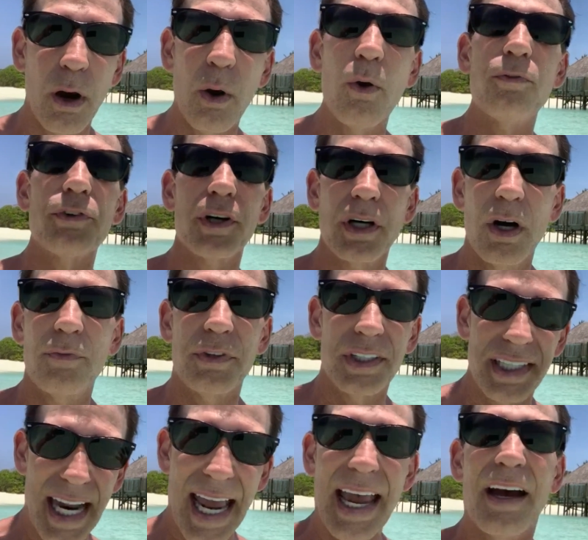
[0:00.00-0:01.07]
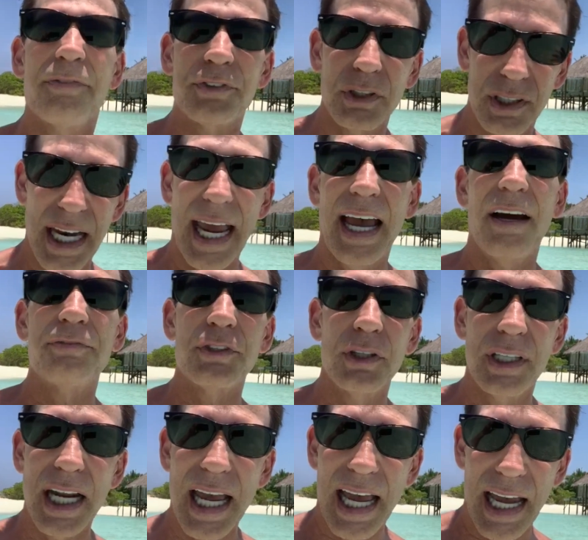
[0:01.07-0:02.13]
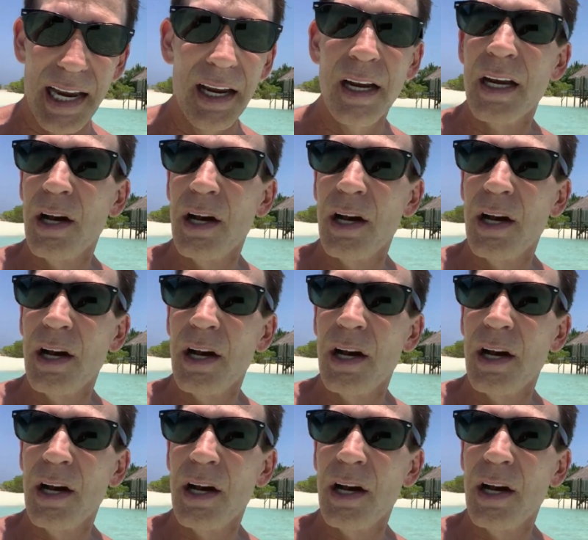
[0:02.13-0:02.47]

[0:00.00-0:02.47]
over and over, day after day after day.